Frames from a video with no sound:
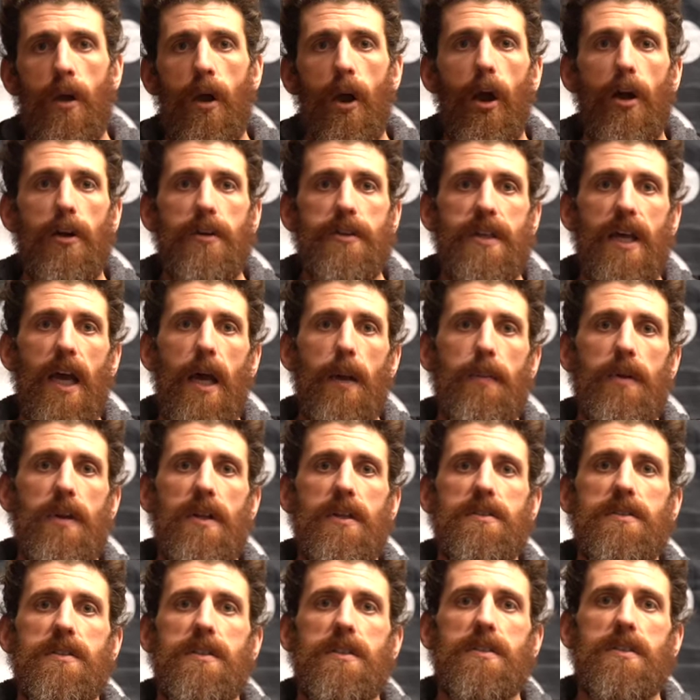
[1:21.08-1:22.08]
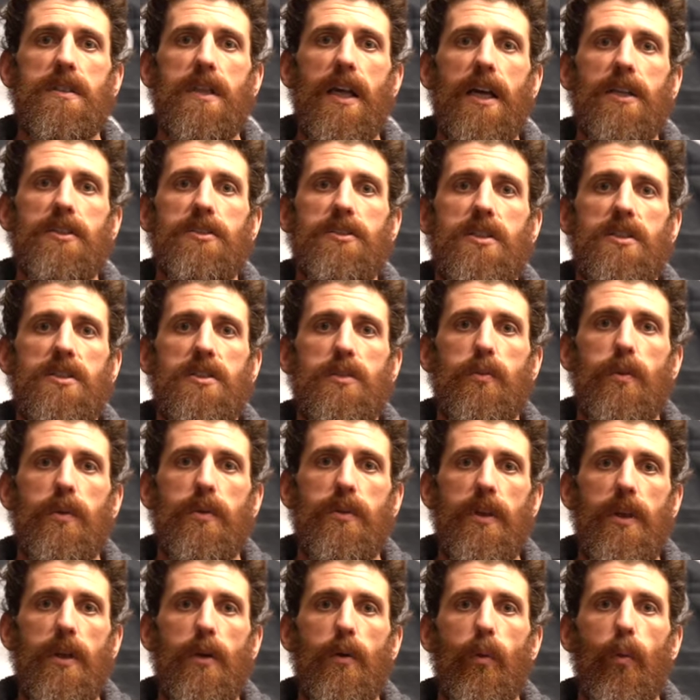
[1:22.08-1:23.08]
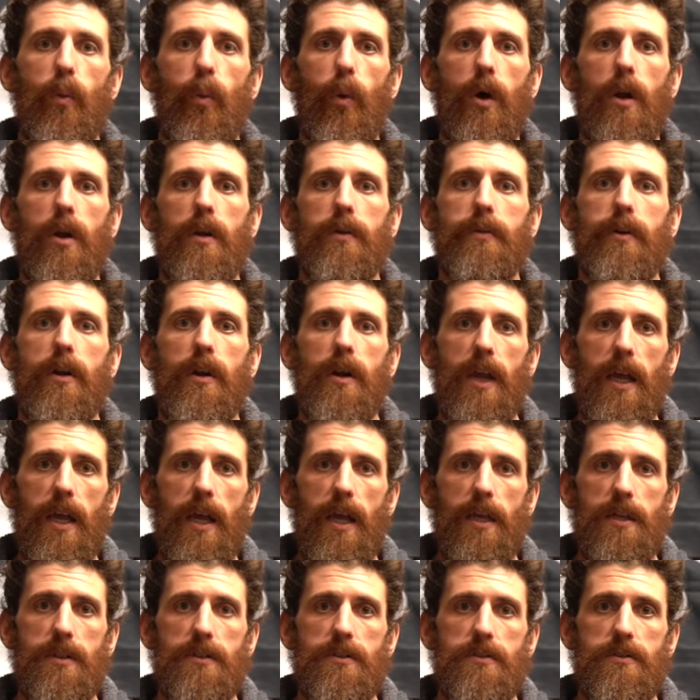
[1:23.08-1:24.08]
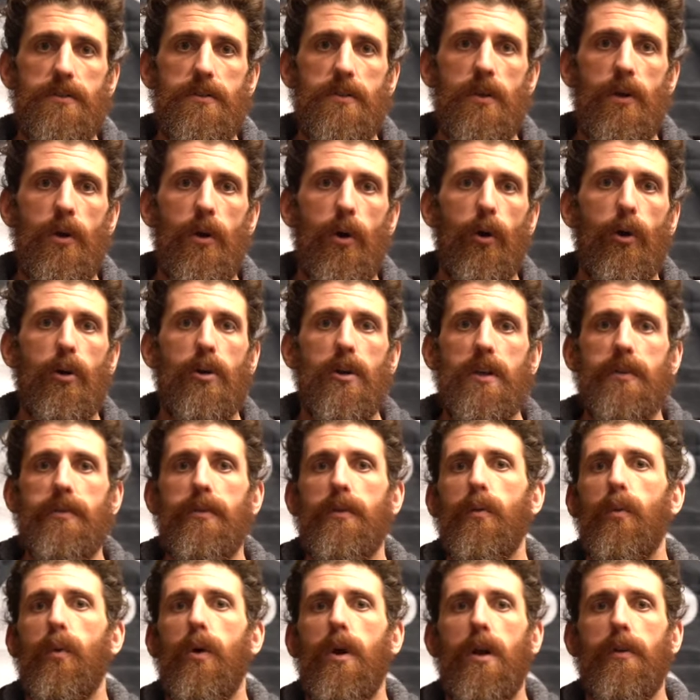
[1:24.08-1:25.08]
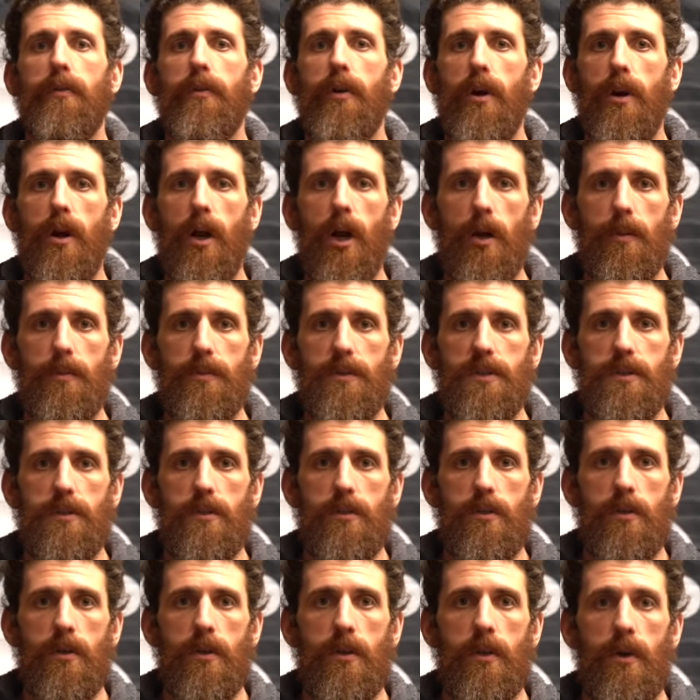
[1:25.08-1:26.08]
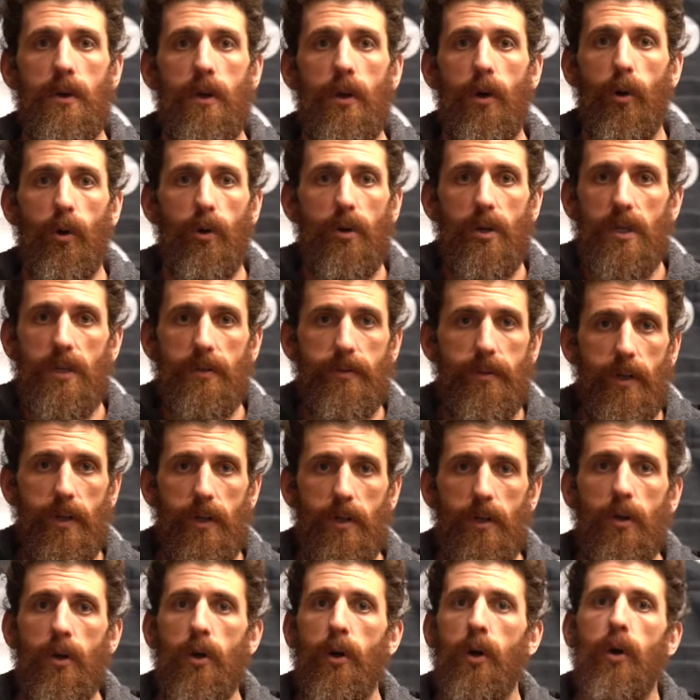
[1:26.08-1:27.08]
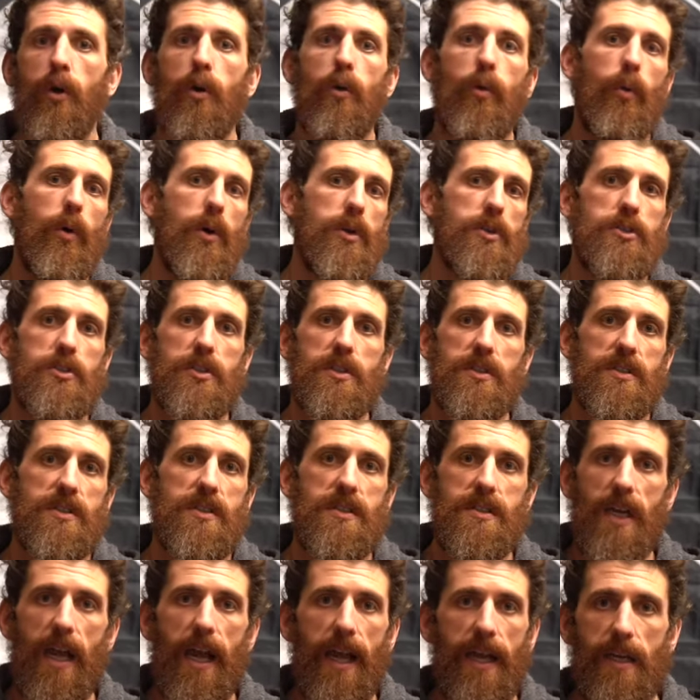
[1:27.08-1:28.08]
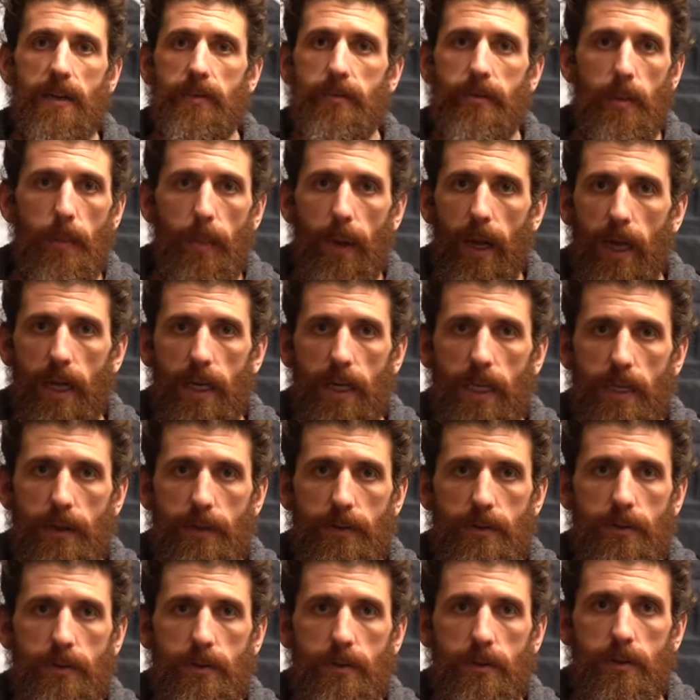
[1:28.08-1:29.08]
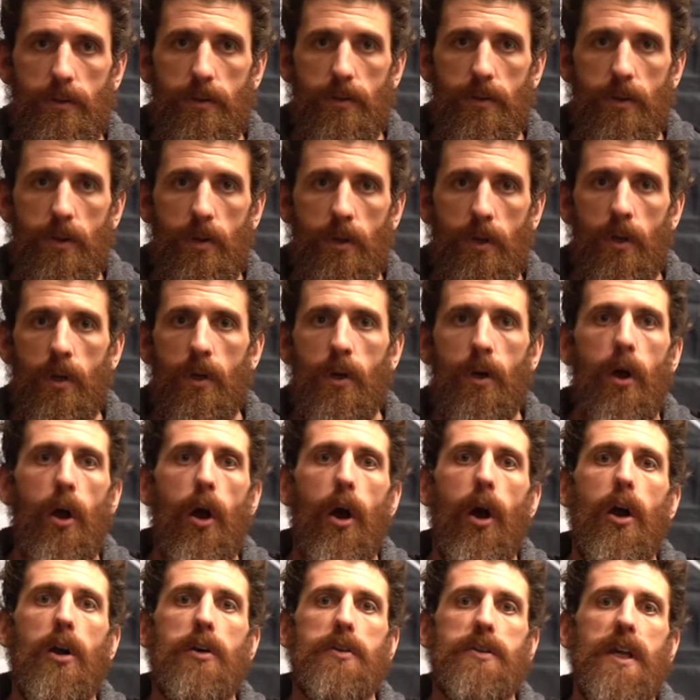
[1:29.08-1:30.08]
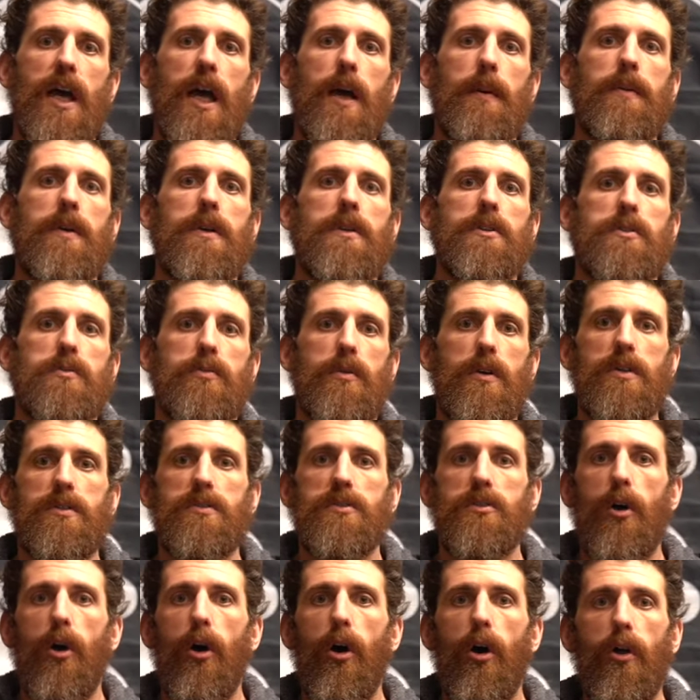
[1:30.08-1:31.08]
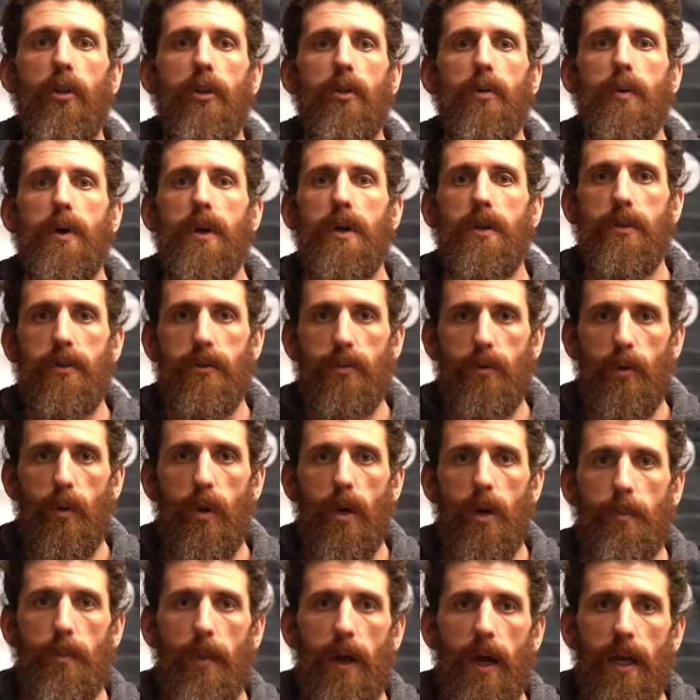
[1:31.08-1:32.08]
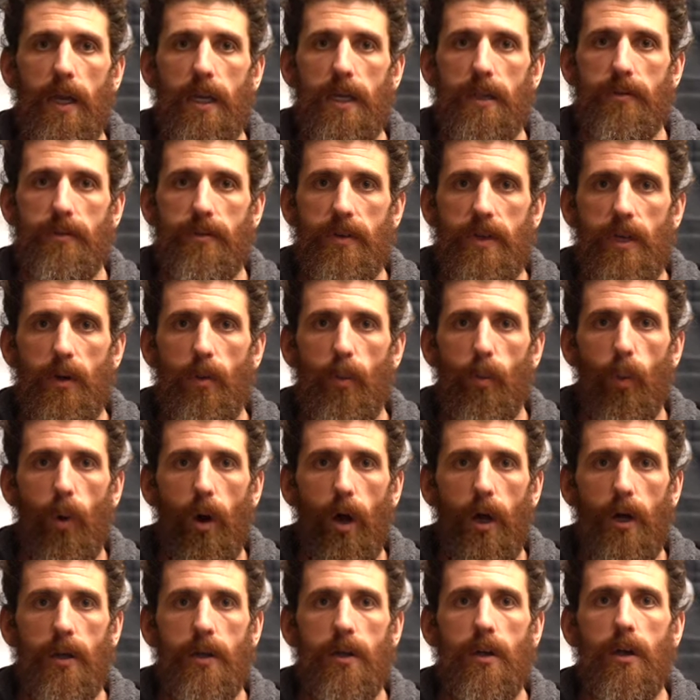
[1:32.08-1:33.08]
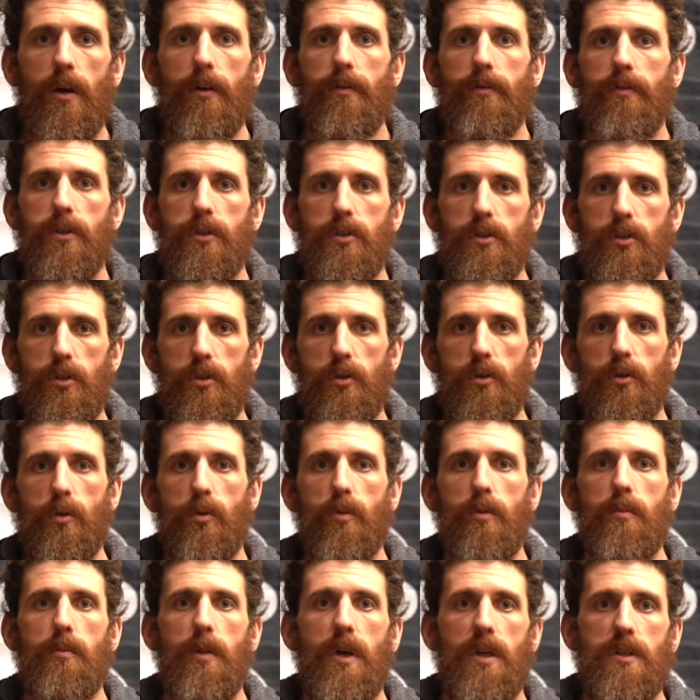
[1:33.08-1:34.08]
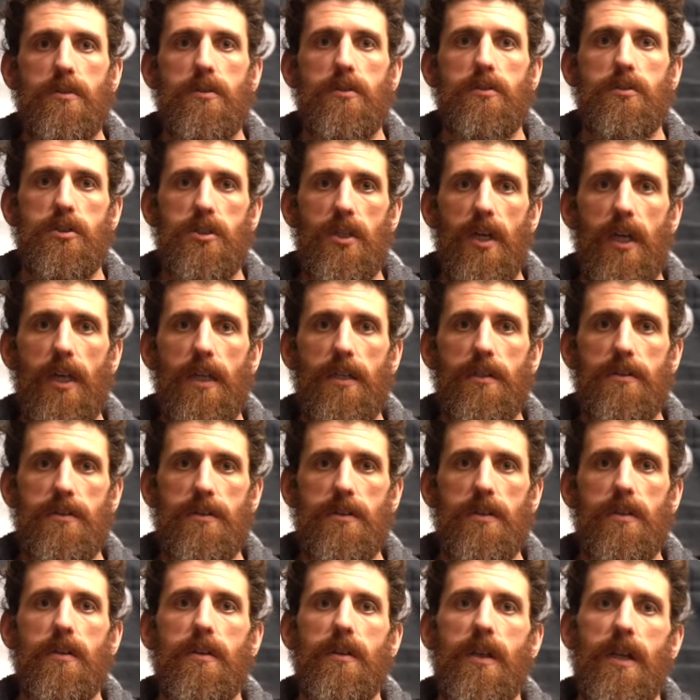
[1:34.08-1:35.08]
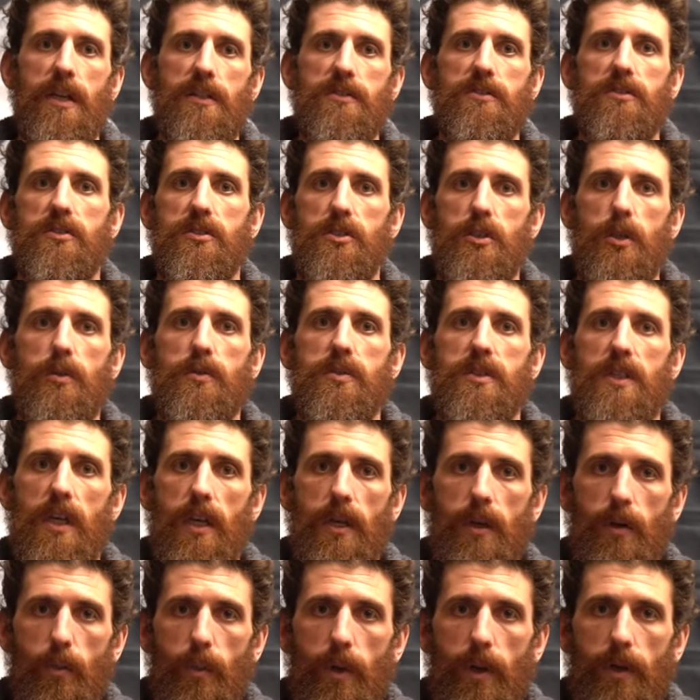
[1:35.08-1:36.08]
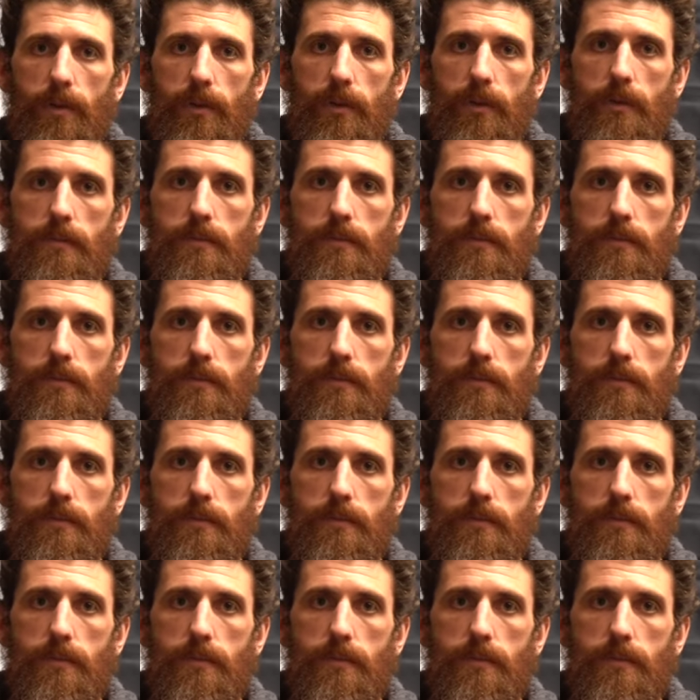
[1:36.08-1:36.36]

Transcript: Our dominance is not just within one of our hands or even one of our arms, or even one just side of the body. Our dominance runs all the way through our body via one of the two muscle chains that it's associated with.